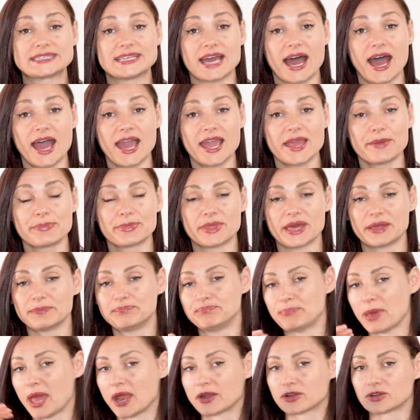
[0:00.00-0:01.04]
time that
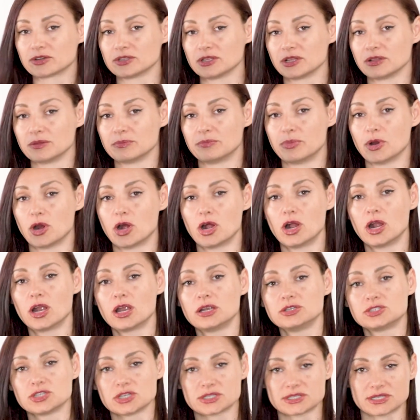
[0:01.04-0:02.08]
parallel bar
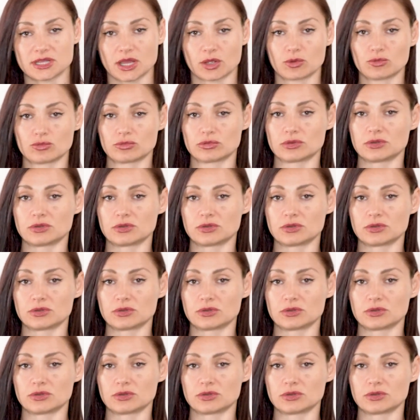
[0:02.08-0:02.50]
just like